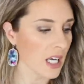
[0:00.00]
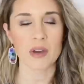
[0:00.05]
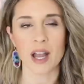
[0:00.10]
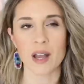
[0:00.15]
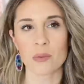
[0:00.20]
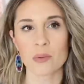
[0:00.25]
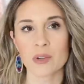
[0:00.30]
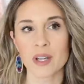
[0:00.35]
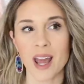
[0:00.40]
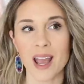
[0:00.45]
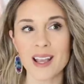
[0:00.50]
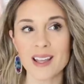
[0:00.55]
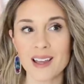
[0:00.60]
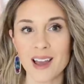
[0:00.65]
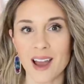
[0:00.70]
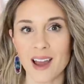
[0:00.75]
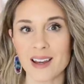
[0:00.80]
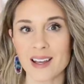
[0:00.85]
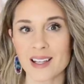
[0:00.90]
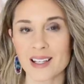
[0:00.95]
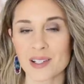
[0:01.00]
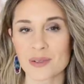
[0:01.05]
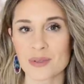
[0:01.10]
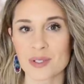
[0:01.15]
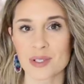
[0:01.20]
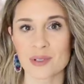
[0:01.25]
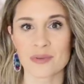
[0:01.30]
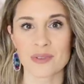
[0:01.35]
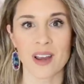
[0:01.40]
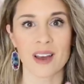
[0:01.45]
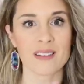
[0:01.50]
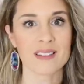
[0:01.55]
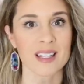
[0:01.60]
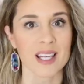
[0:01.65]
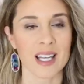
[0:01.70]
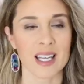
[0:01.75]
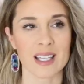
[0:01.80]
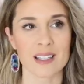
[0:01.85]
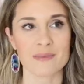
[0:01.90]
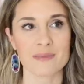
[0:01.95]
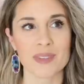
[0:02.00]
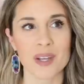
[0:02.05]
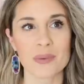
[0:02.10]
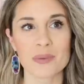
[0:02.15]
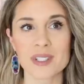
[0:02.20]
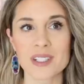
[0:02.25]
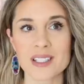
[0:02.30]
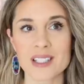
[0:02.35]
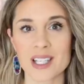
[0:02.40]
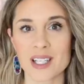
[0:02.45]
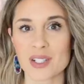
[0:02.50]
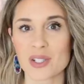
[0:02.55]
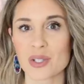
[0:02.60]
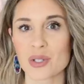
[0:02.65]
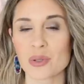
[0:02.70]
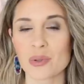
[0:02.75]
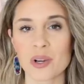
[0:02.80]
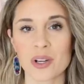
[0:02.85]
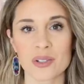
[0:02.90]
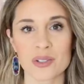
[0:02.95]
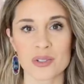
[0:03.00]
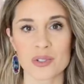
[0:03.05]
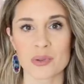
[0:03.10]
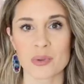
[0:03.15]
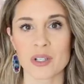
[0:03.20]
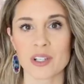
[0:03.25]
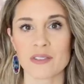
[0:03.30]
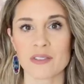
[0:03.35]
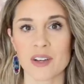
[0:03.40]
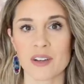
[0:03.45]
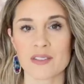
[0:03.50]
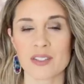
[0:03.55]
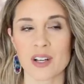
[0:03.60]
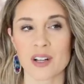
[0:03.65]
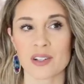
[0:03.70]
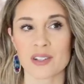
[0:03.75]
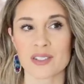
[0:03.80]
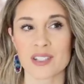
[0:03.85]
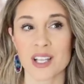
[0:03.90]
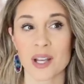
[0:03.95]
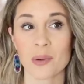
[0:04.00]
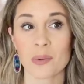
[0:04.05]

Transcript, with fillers: I, when I got it, it was around like, I want to say $225.